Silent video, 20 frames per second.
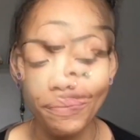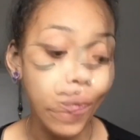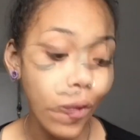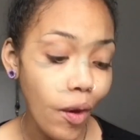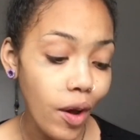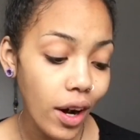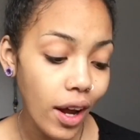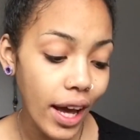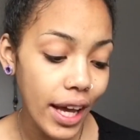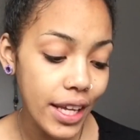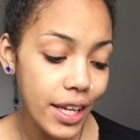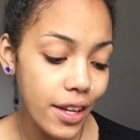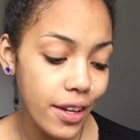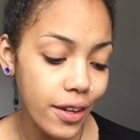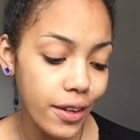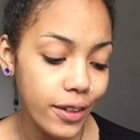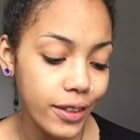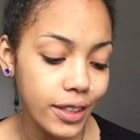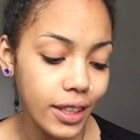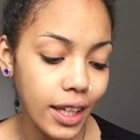What I
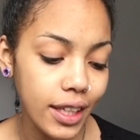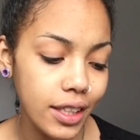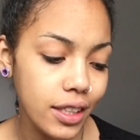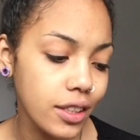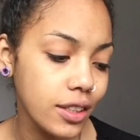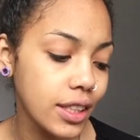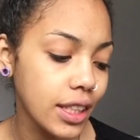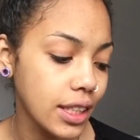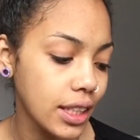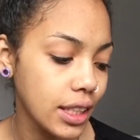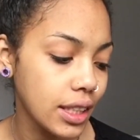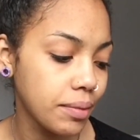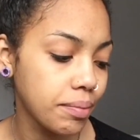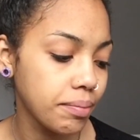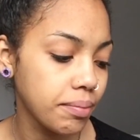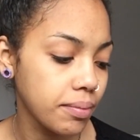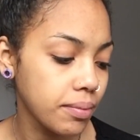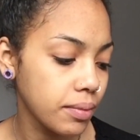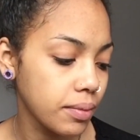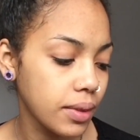use, this is
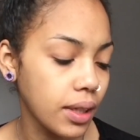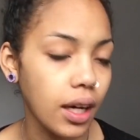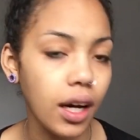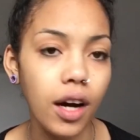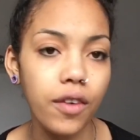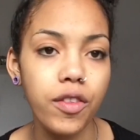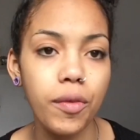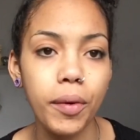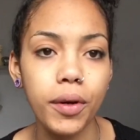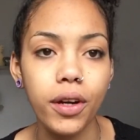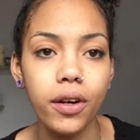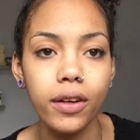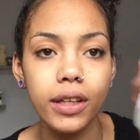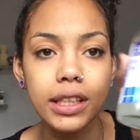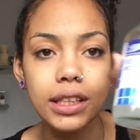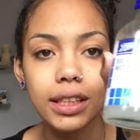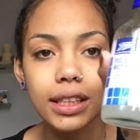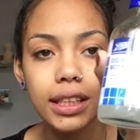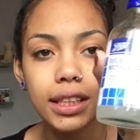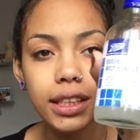half a bottle.
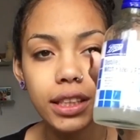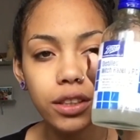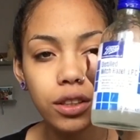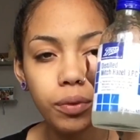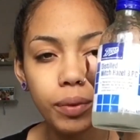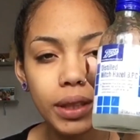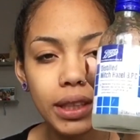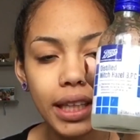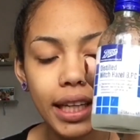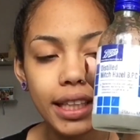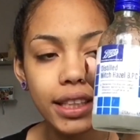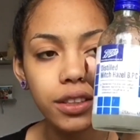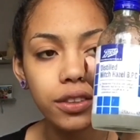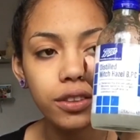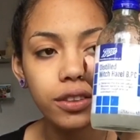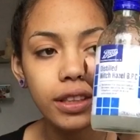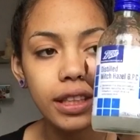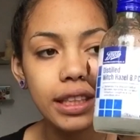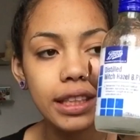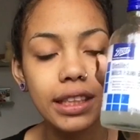It's distilled witch
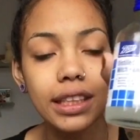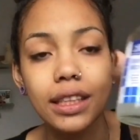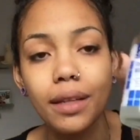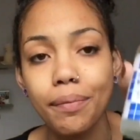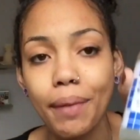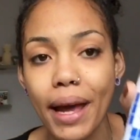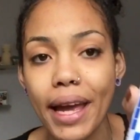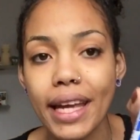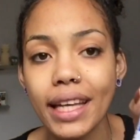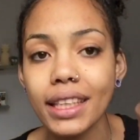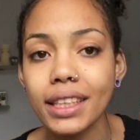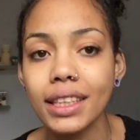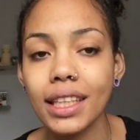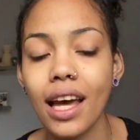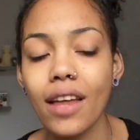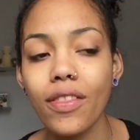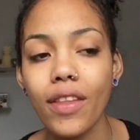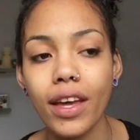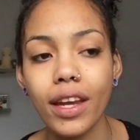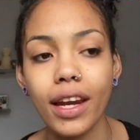hazel is the base,
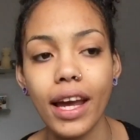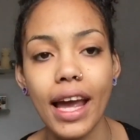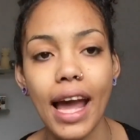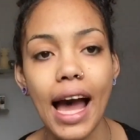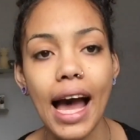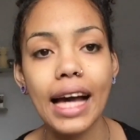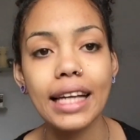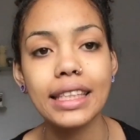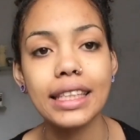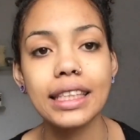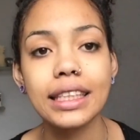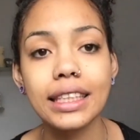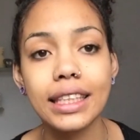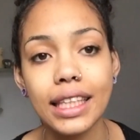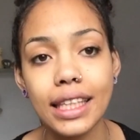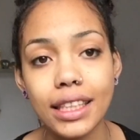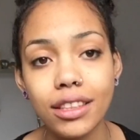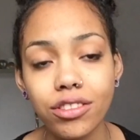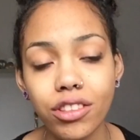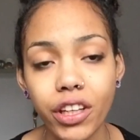and then I add in
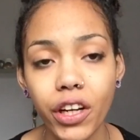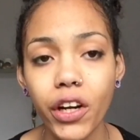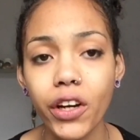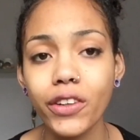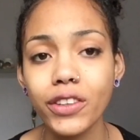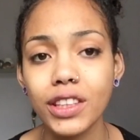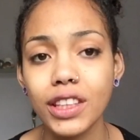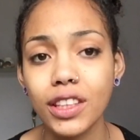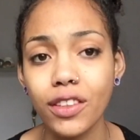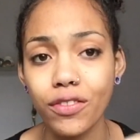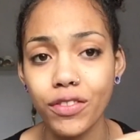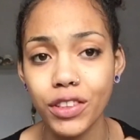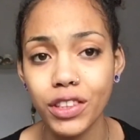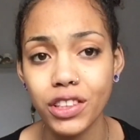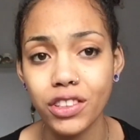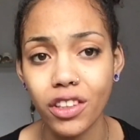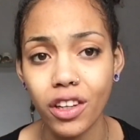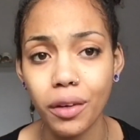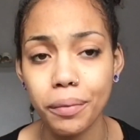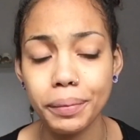tea tree oil, just a
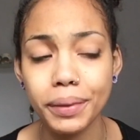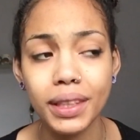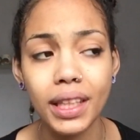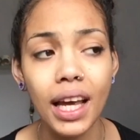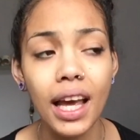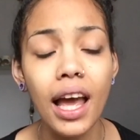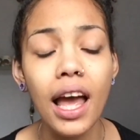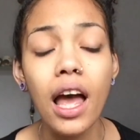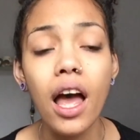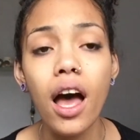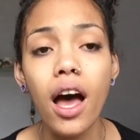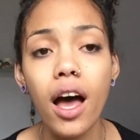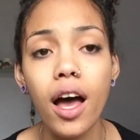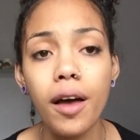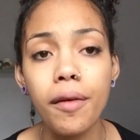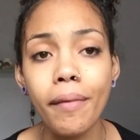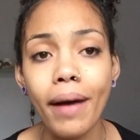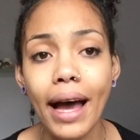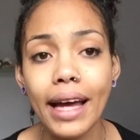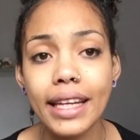few drops,
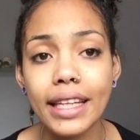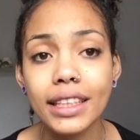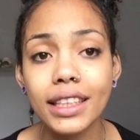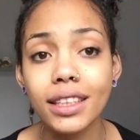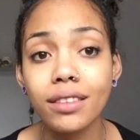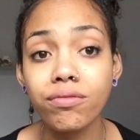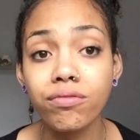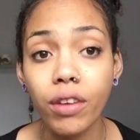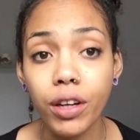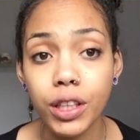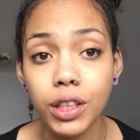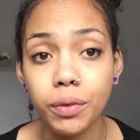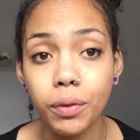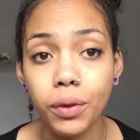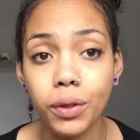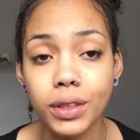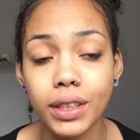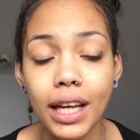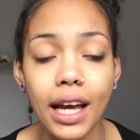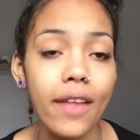add in some rose
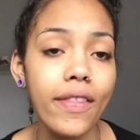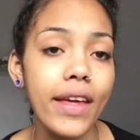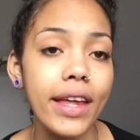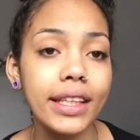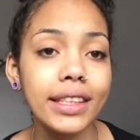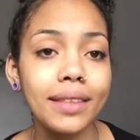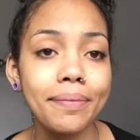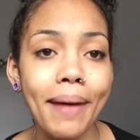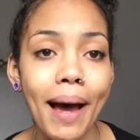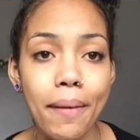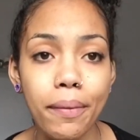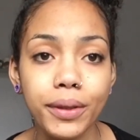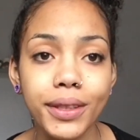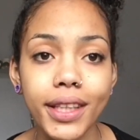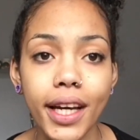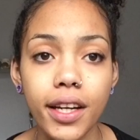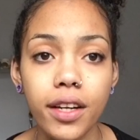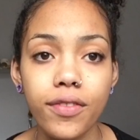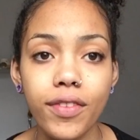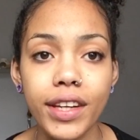water and then some apple
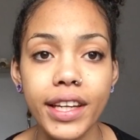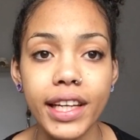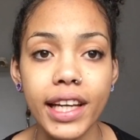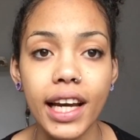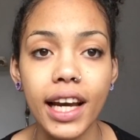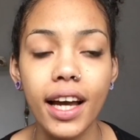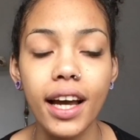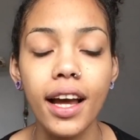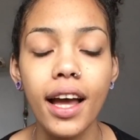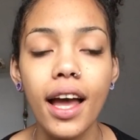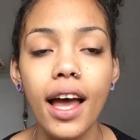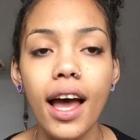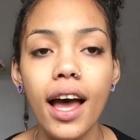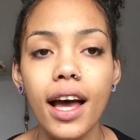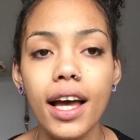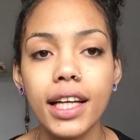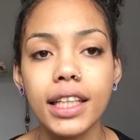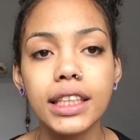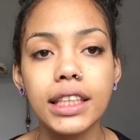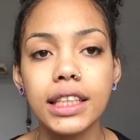cider vinegar
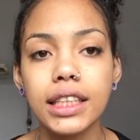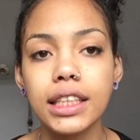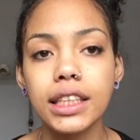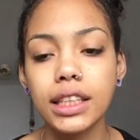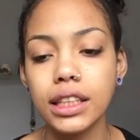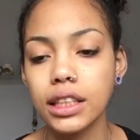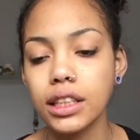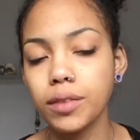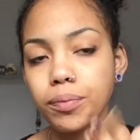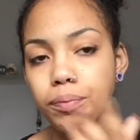and just,